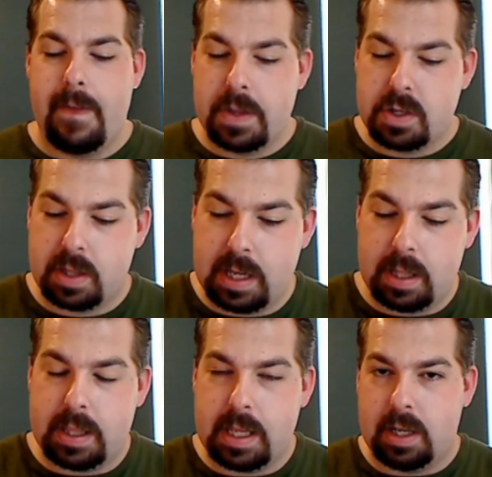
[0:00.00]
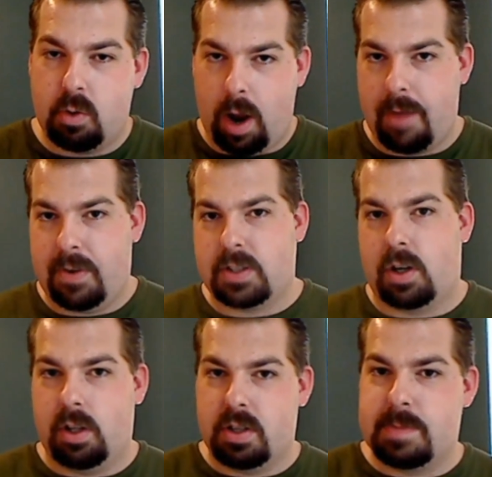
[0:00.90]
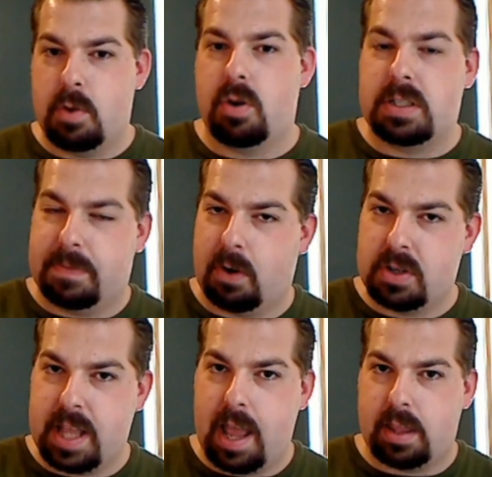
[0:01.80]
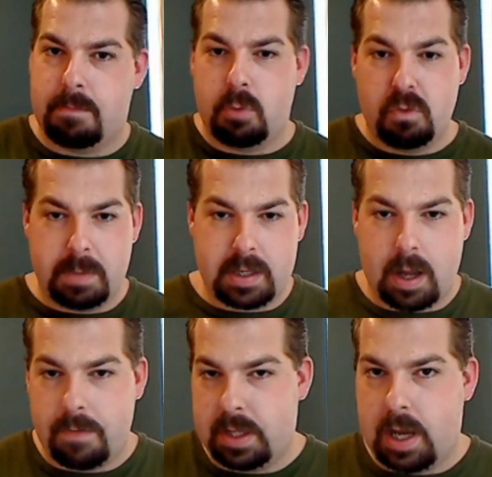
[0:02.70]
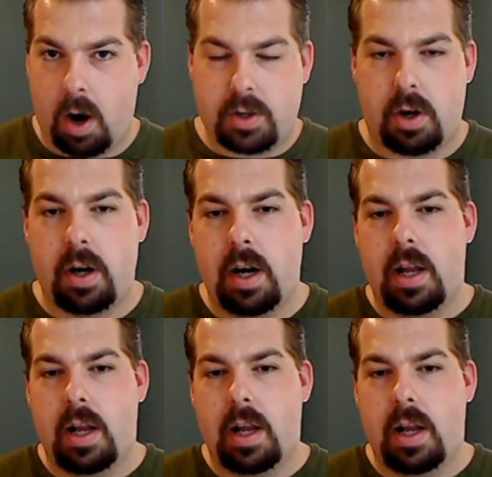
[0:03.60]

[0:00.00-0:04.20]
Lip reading: So the graphics are a little smoother as far as that, the movement of the character.